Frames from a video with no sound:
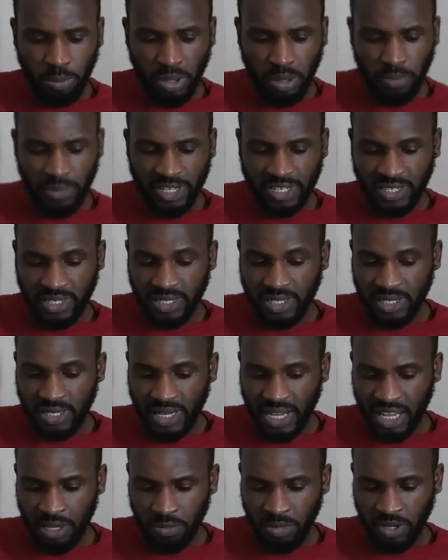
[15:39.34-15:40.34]
payment
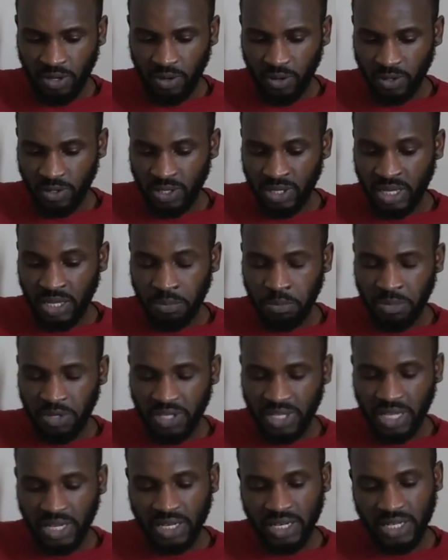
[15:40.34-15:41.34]
denied because they
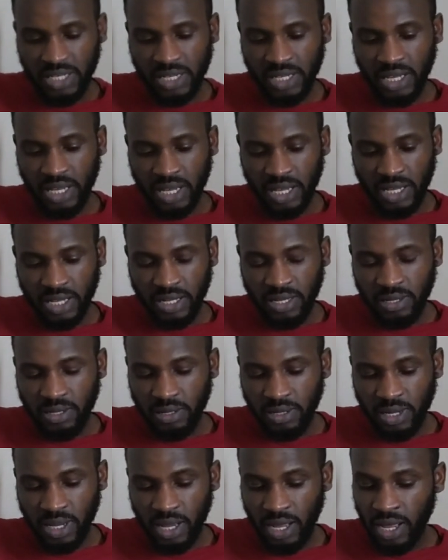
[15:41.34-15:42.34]
mistakenly
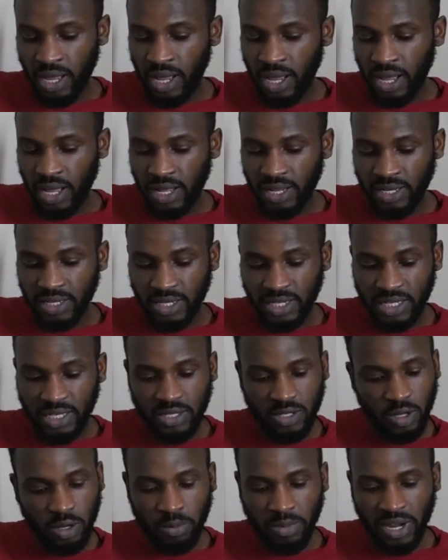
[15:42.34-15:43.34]
did
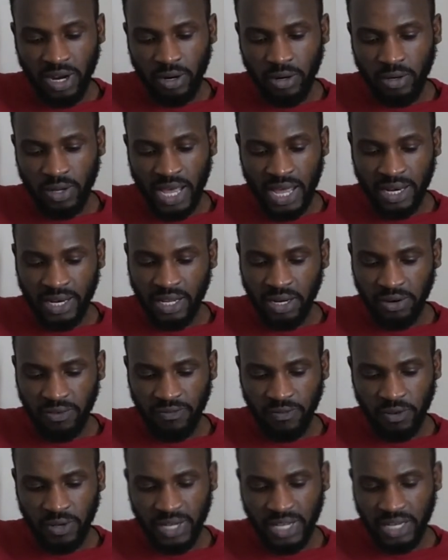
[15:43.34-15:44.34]
some error and they
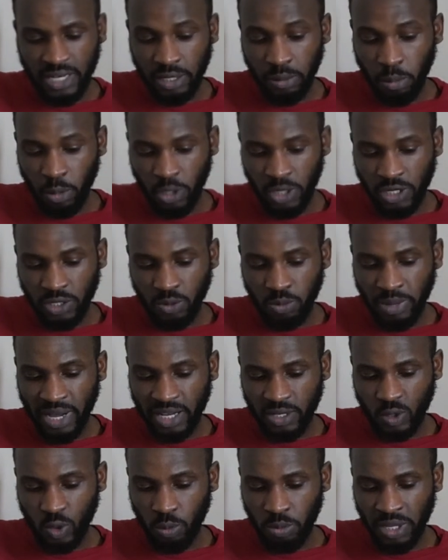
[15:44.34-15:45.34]
refunded the money
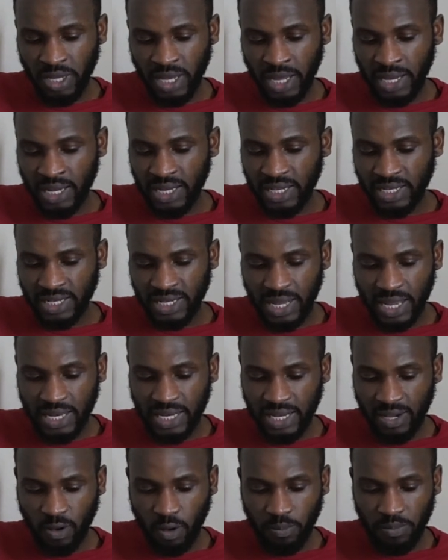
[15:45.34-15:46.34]
back to me, and later
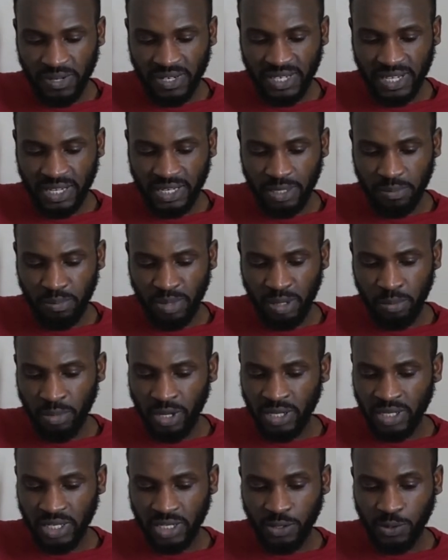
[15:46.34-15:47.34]
they completed the
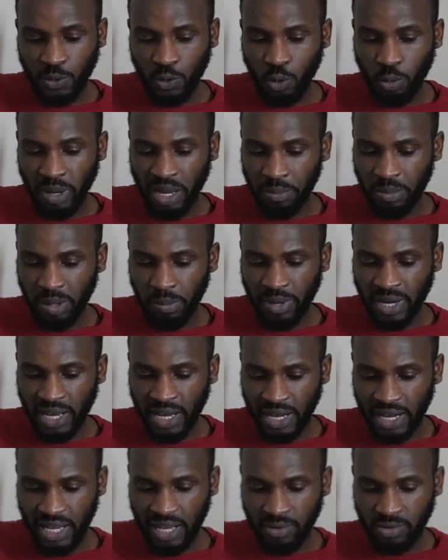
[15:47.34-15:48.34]
payment into my PayPal
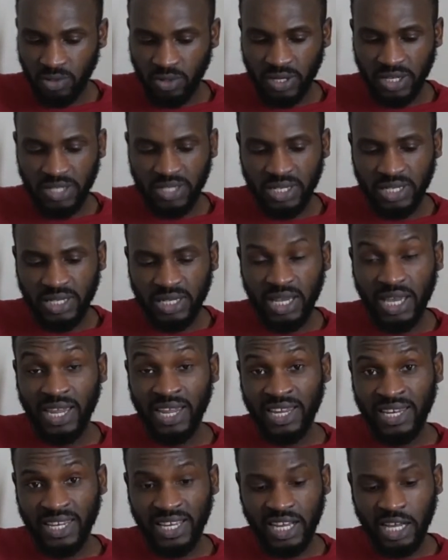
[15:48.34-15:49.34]
account. So you can see
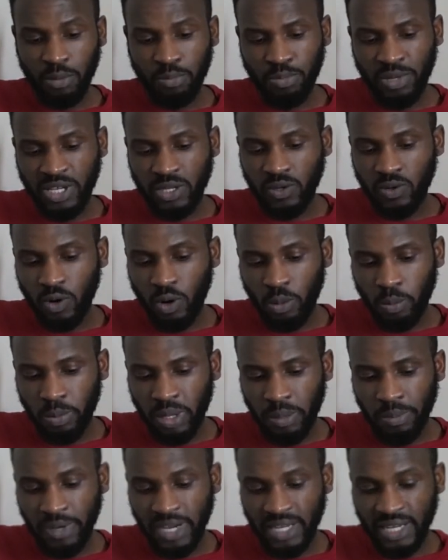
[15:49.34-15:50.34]
they can pay you on
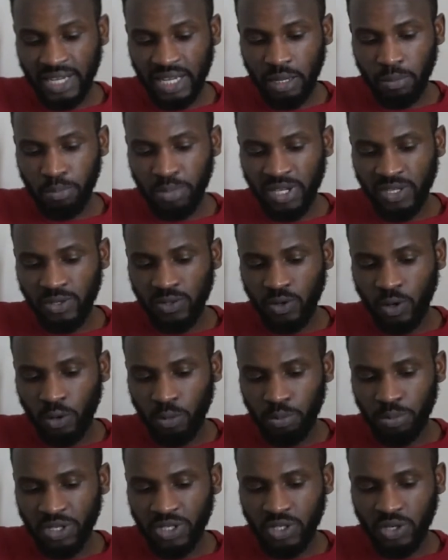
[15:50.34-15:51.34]
PayPal, they can pay you
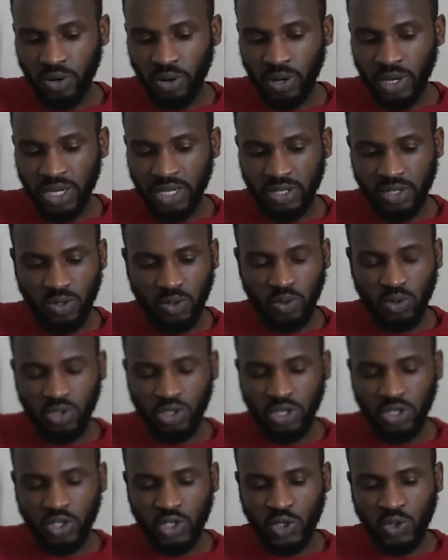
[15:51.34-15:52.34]
on Bitcoin. So
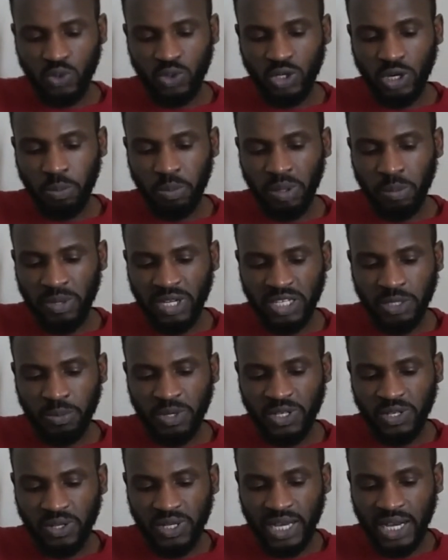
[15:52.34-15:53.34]
just choose your payment
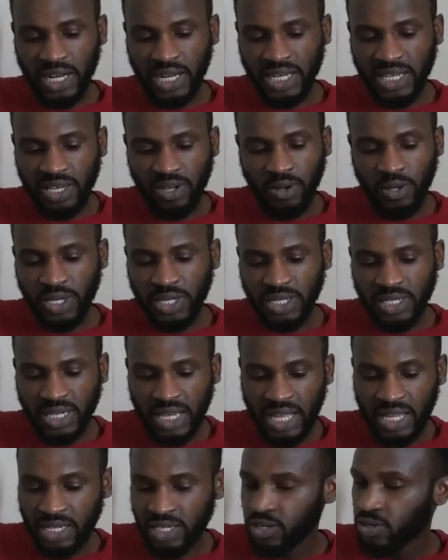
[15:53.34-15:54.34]
method and click on it,
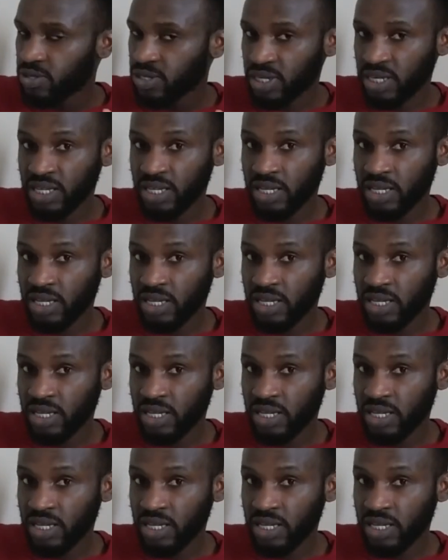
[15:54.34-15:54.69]
and just